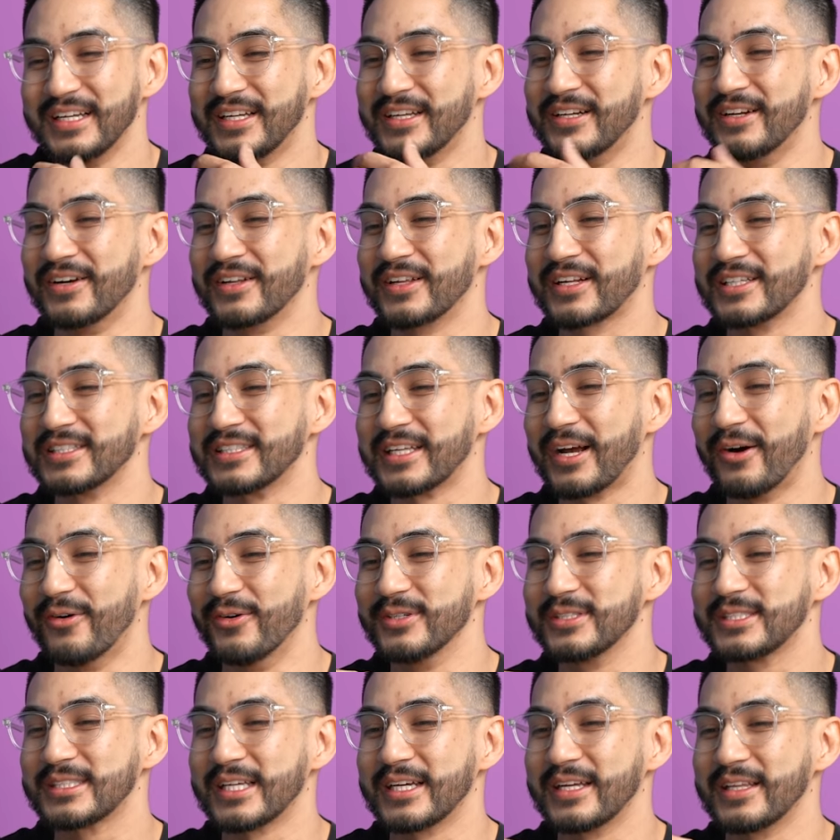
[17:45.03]
You know, because they
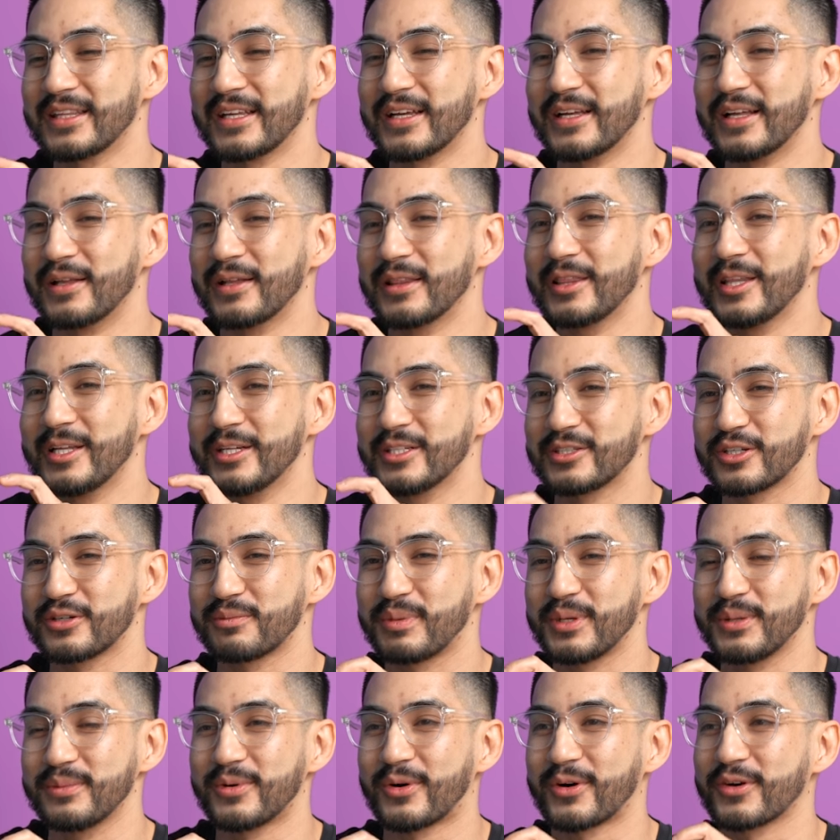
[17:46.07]
always say the lizard
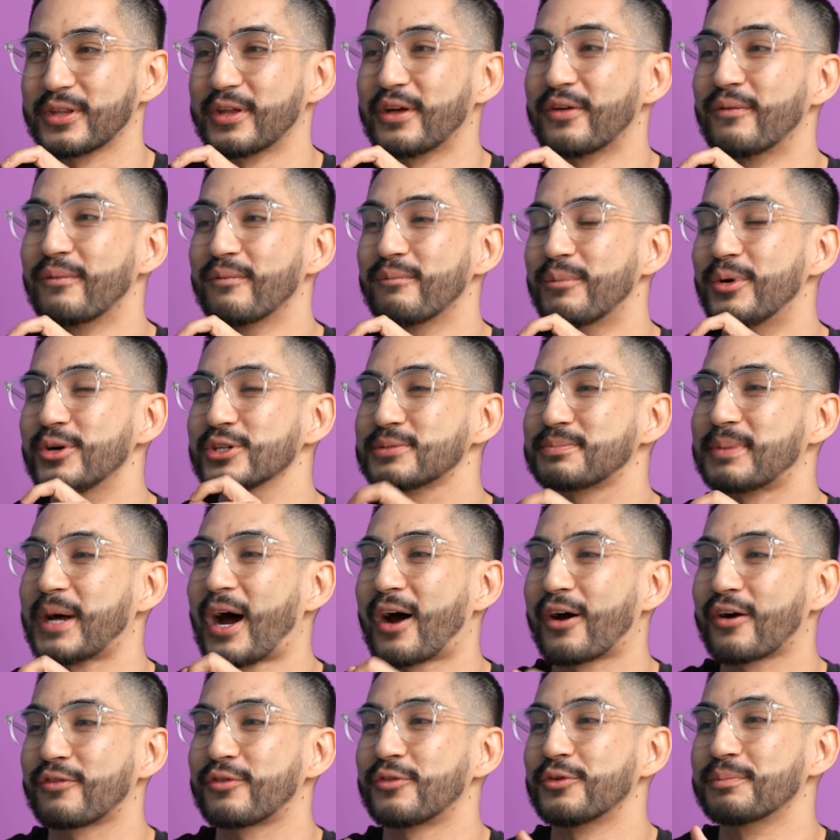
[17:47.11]
people are the most
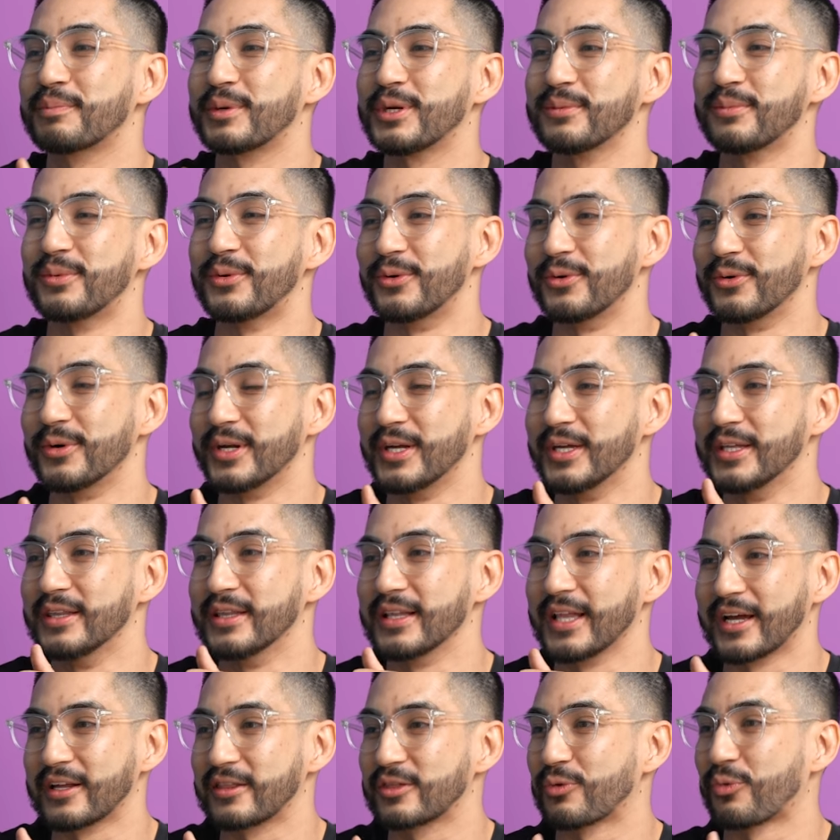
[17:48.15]
powerful people in
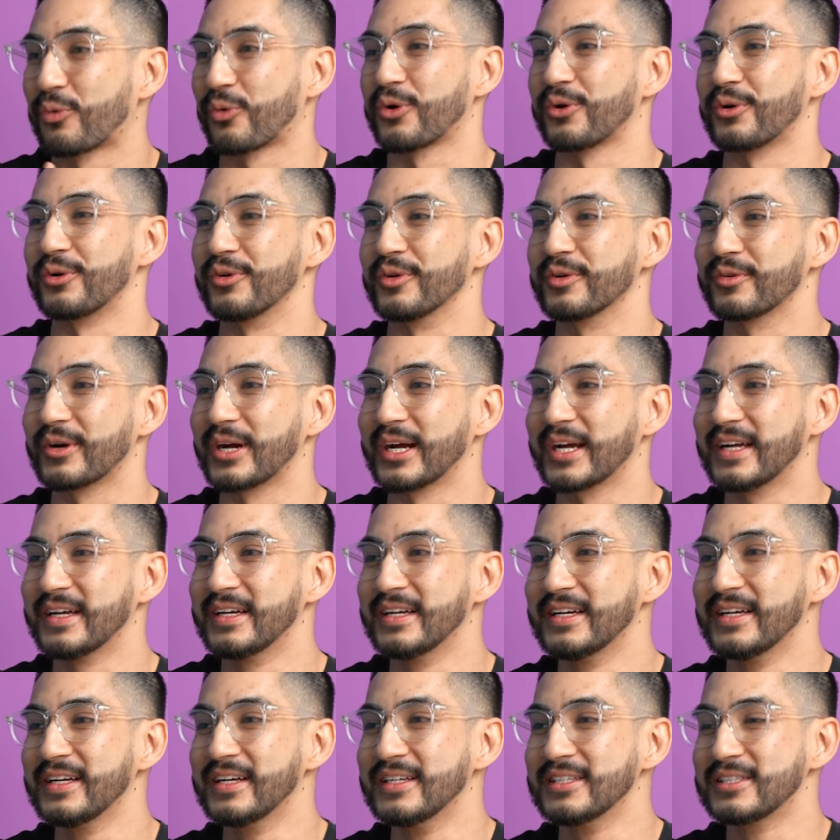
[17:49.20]
like the world, right?
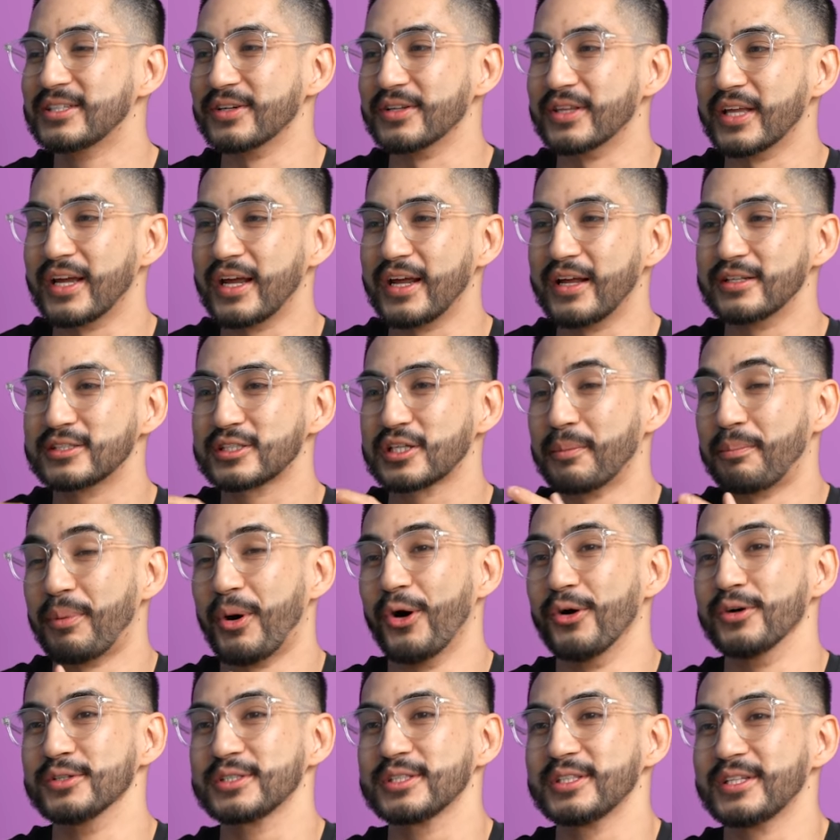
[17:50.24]
Mm, so they okay.
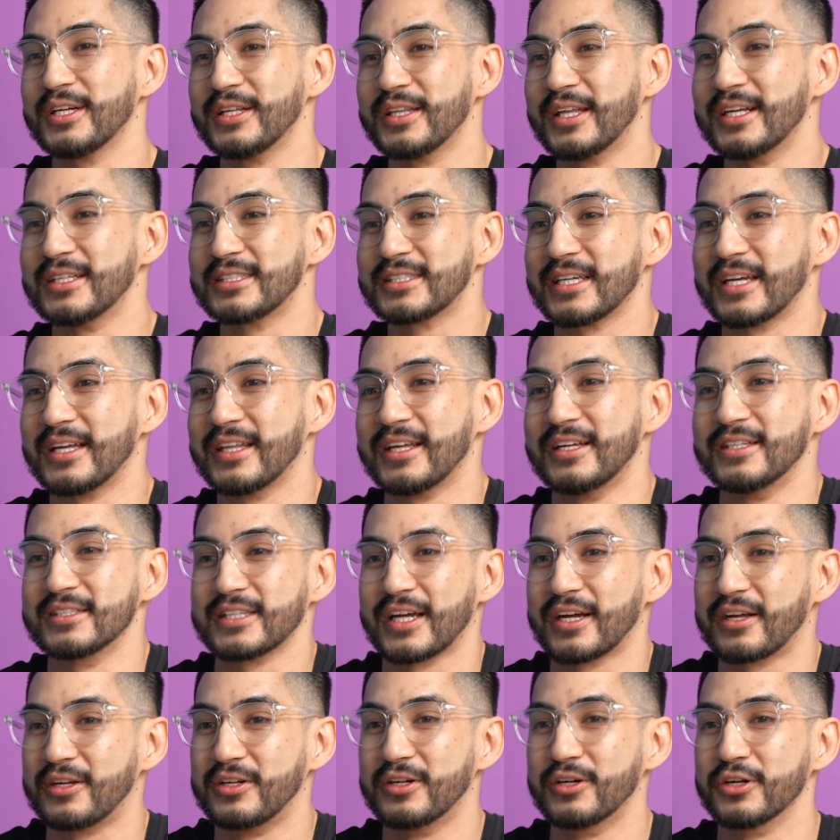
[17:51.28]
supposedly they say this
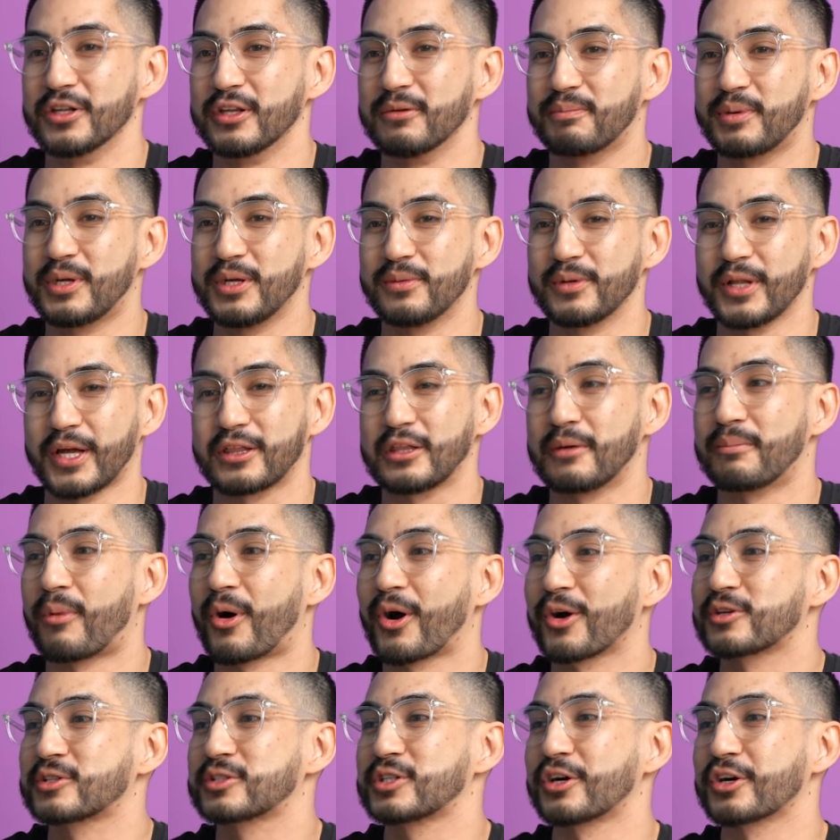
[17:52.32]
like you know the people like the
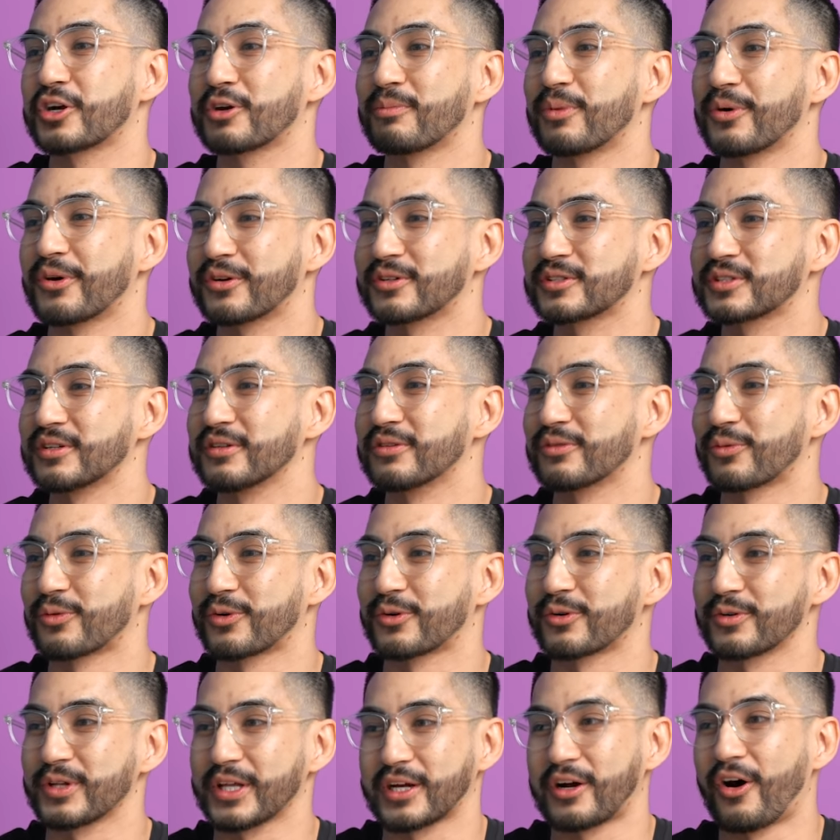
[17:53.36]
Mark Zuckerbergs of the
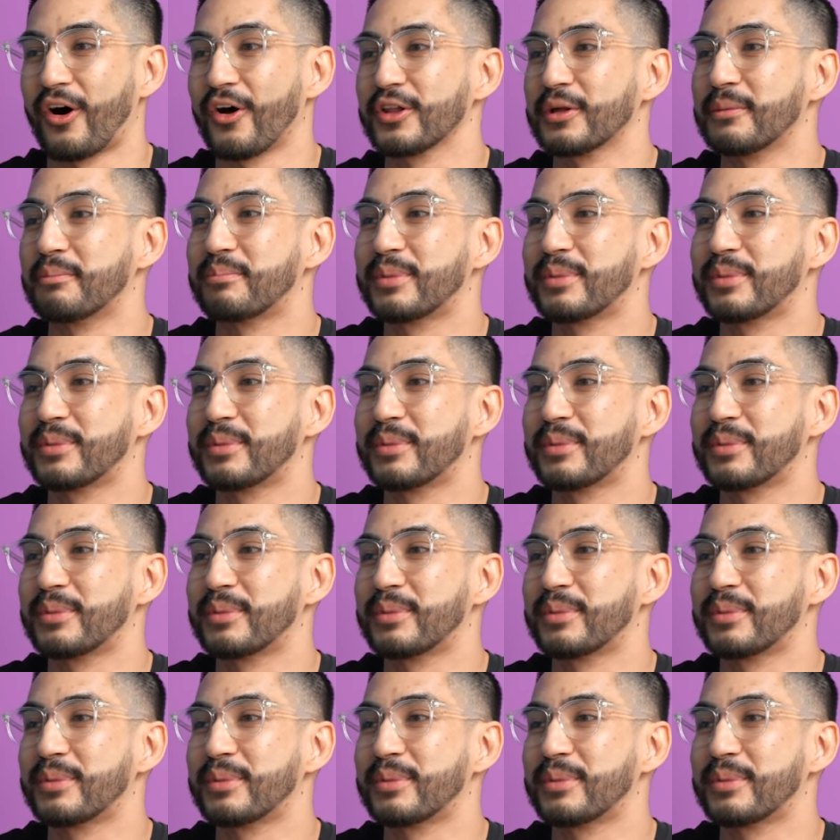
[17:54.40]
world, like True. all the